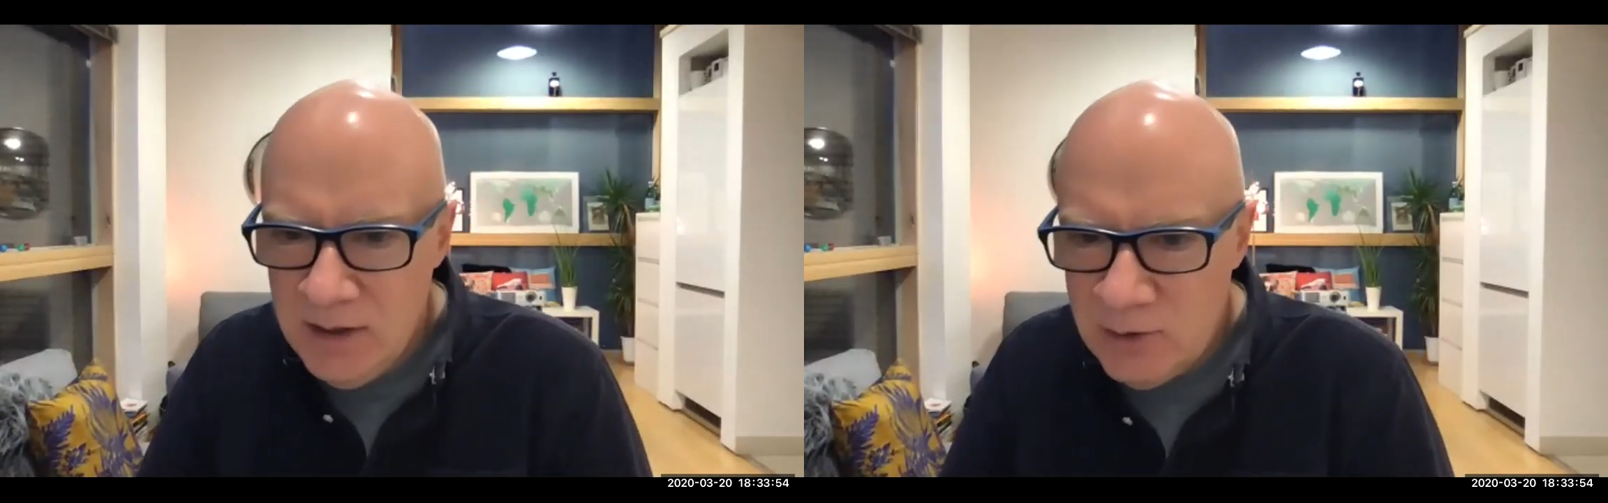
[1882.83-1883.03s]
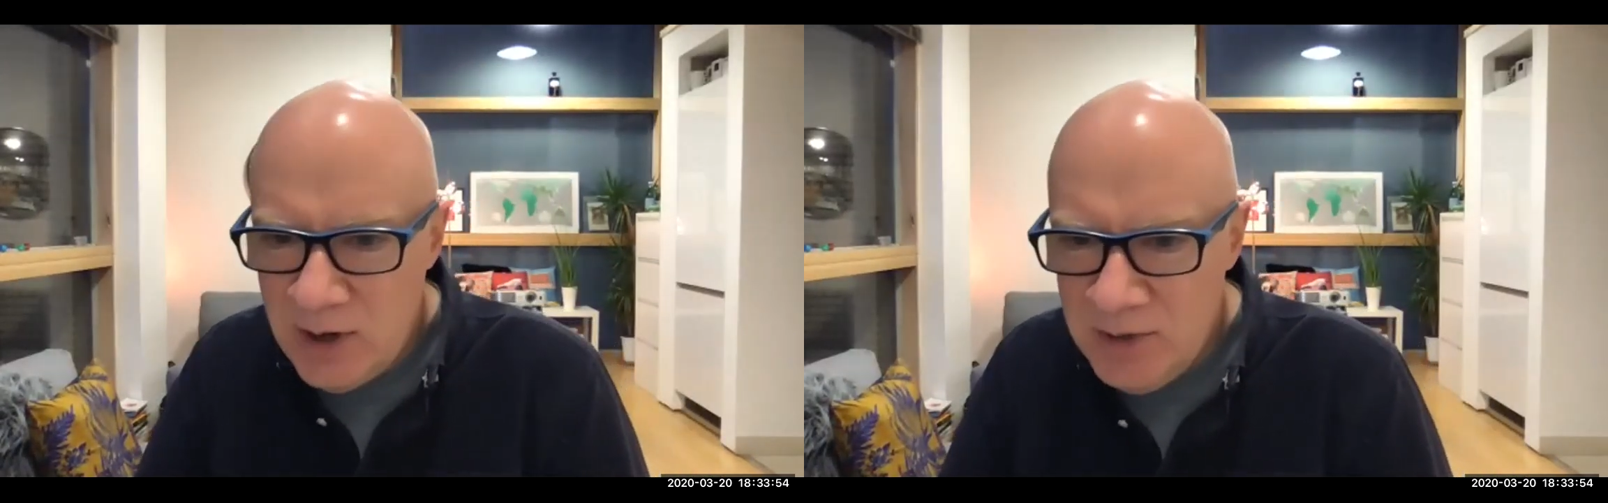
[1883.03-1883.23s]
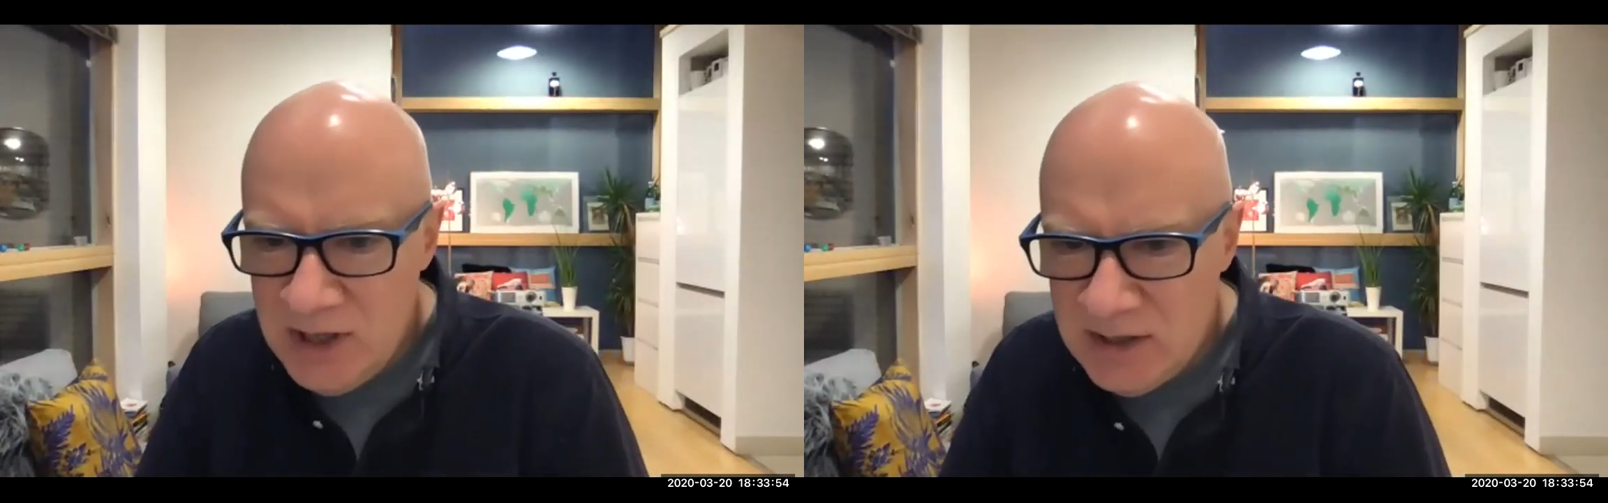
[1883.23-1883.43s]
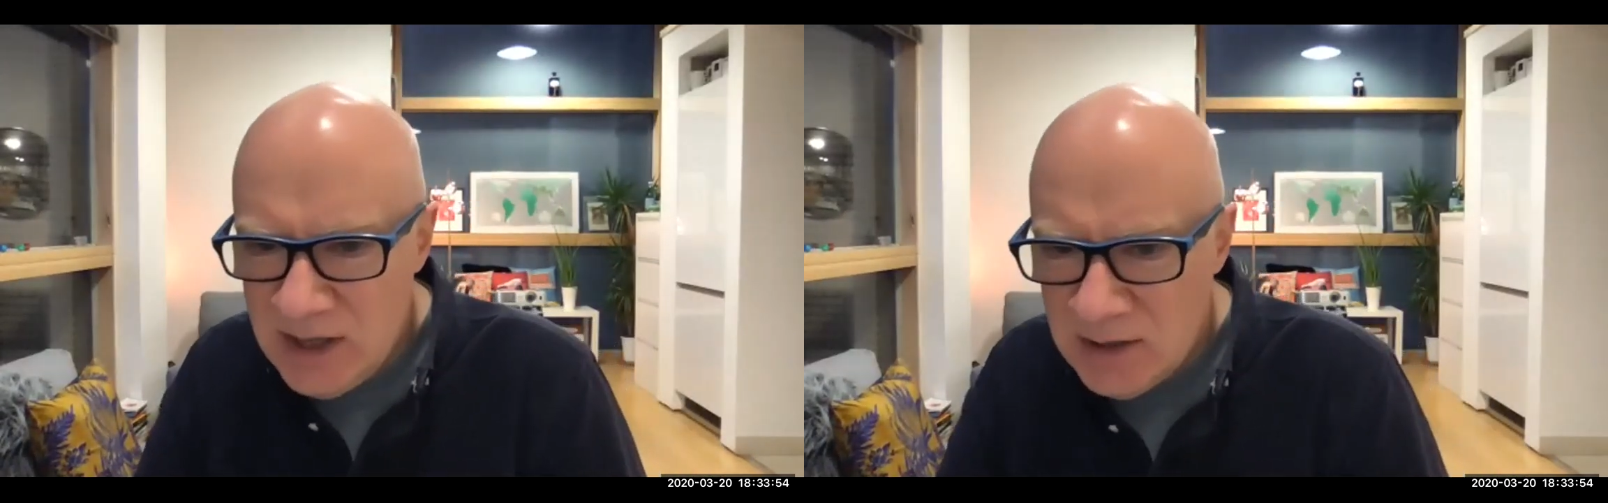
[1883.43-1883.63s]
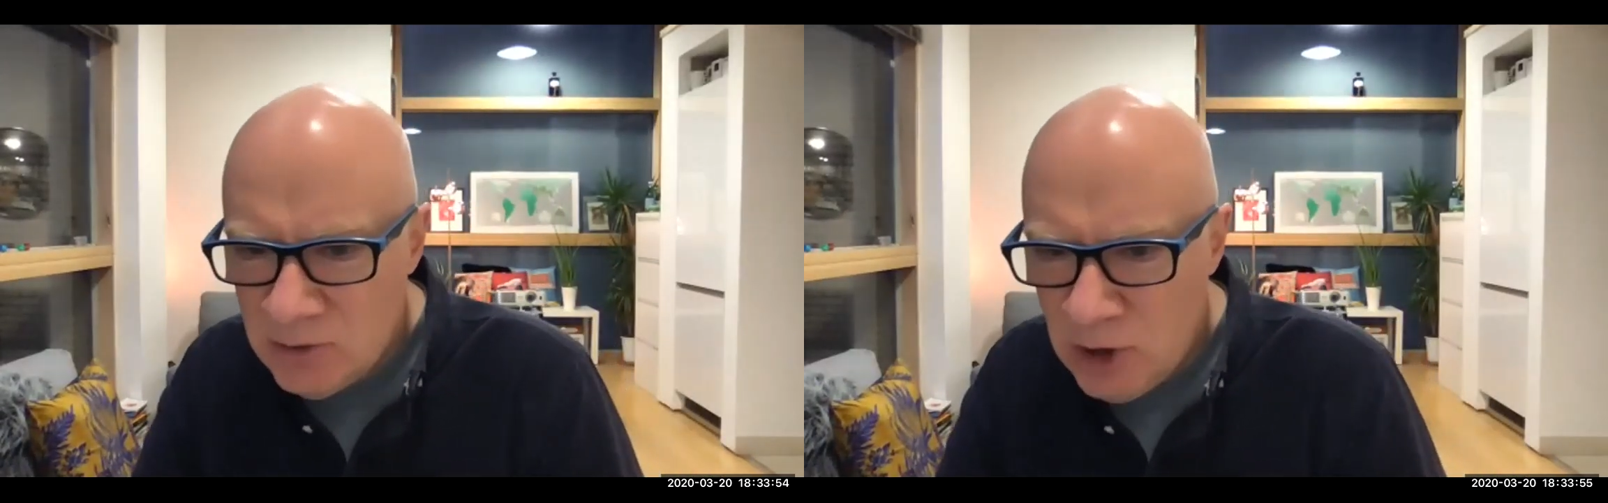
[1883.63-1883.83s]
Shravani
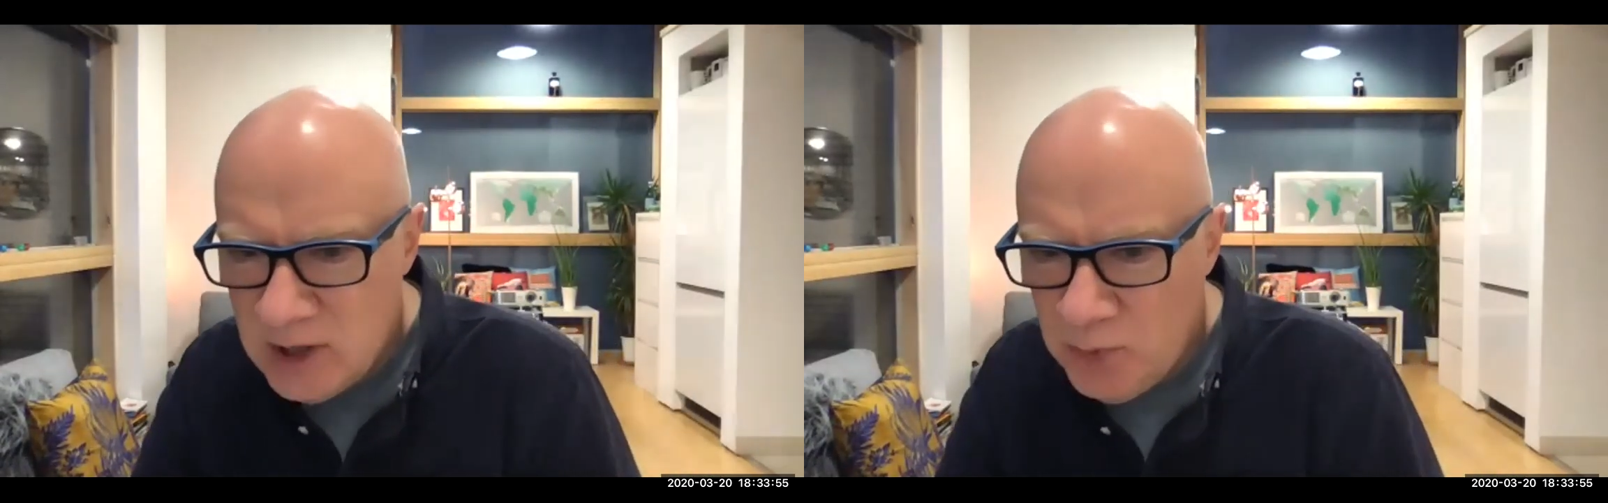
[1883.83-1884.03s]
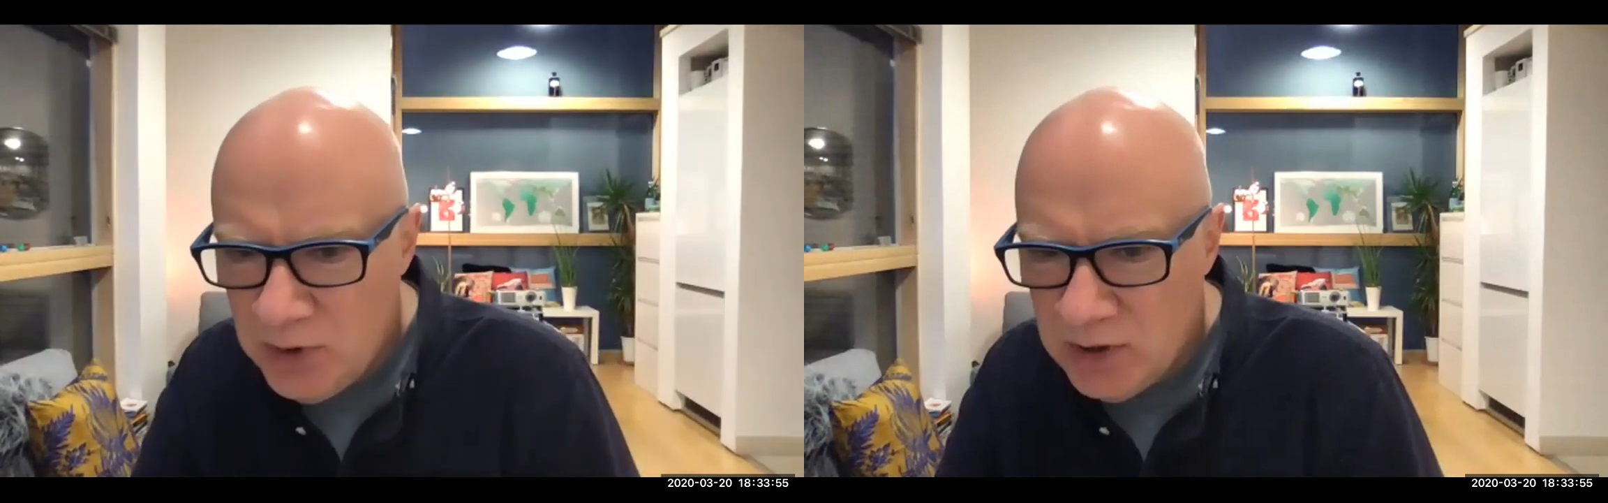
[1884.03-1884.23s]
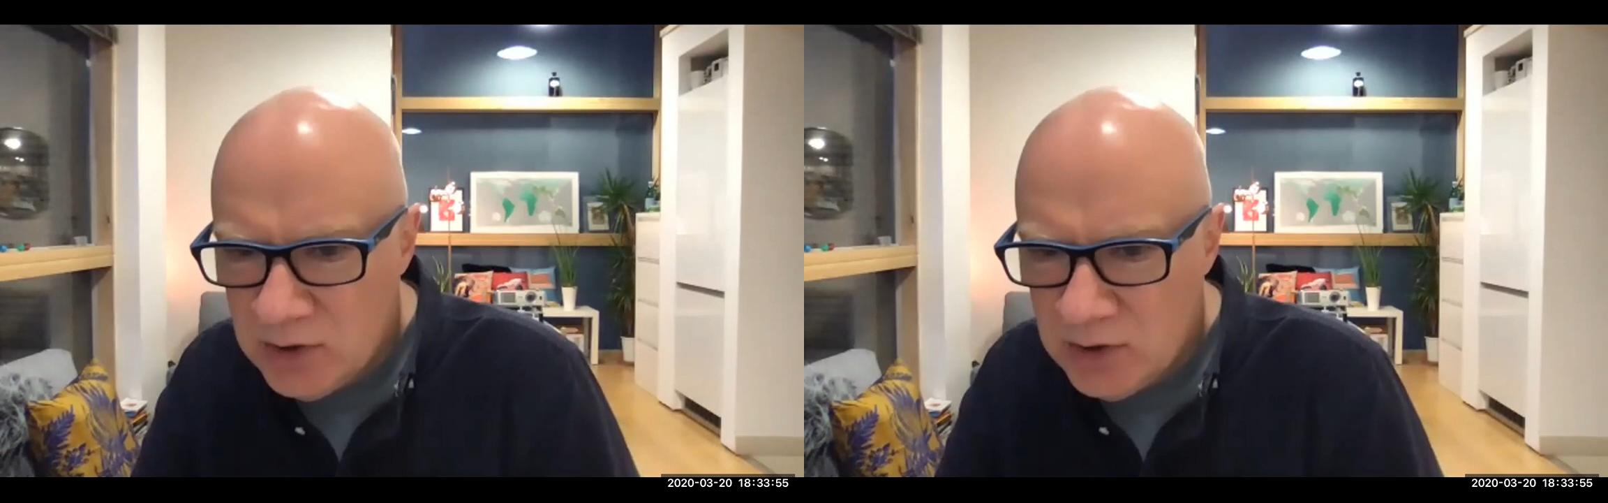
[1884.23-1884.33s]
says, try to put